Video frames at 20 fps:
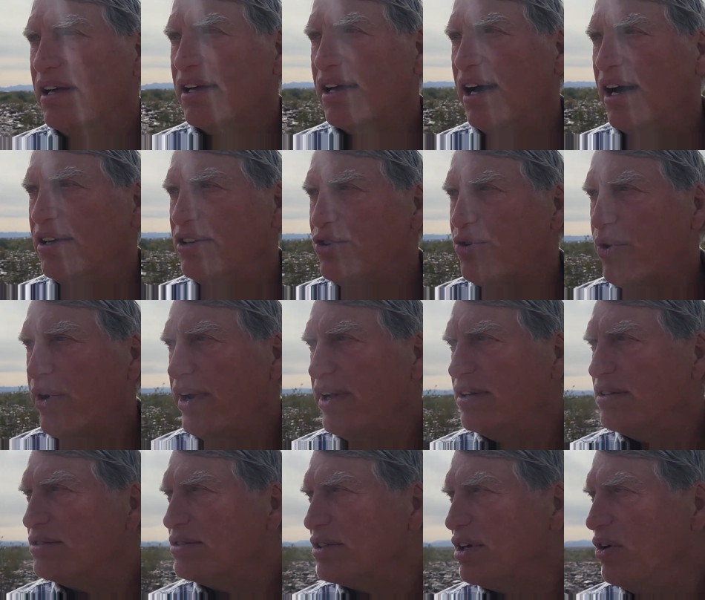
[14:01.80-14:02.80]
got
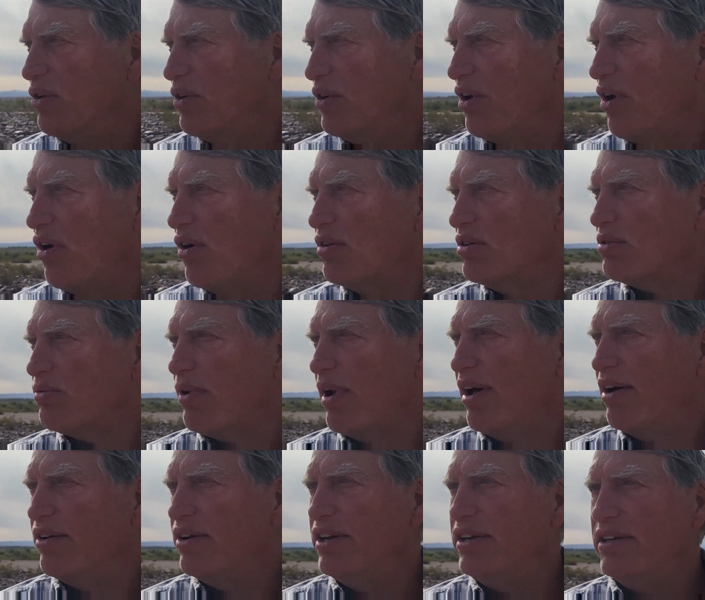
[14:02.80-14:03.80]
trails going all
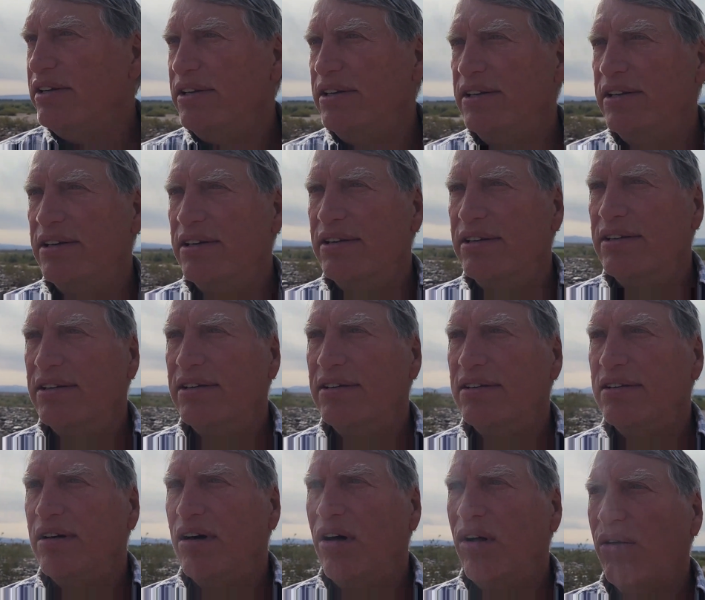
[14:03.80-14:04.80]
around it,
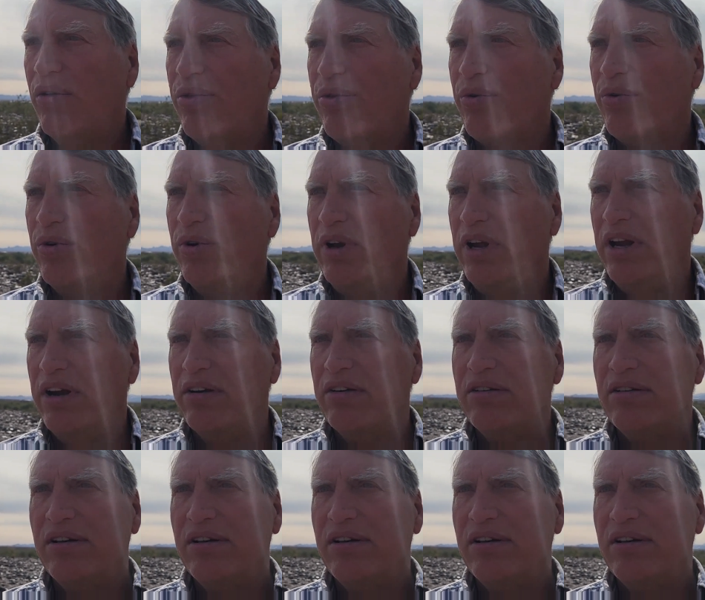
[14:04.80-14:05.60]
all through here.